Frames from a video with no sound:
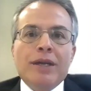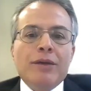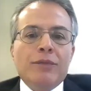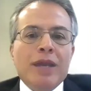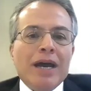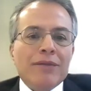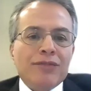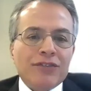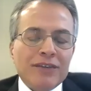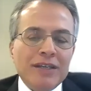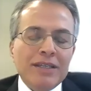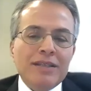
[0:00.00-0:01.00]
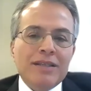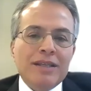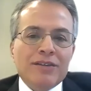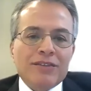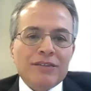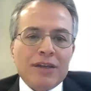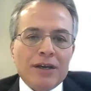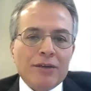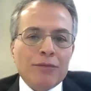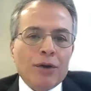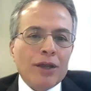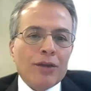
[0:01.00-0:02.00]
we have seen this,
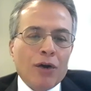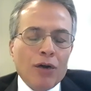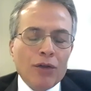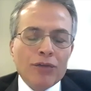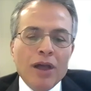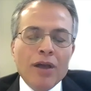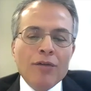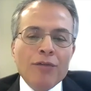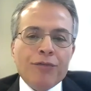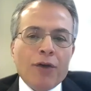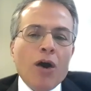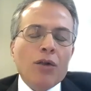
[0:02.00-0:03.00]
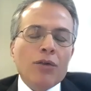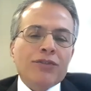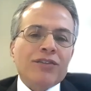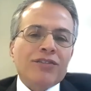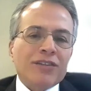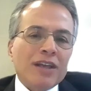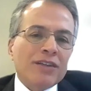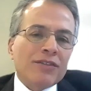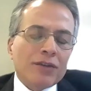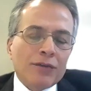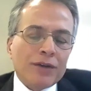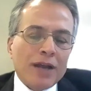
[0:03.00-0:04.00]
what I call false
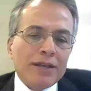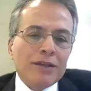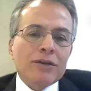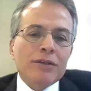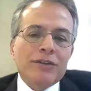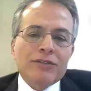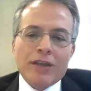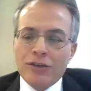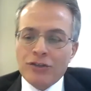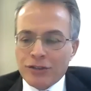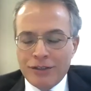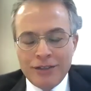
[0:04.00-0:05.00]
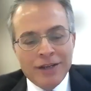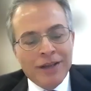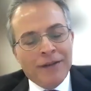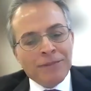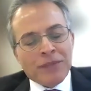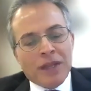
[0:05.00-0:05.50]
sense of radicalization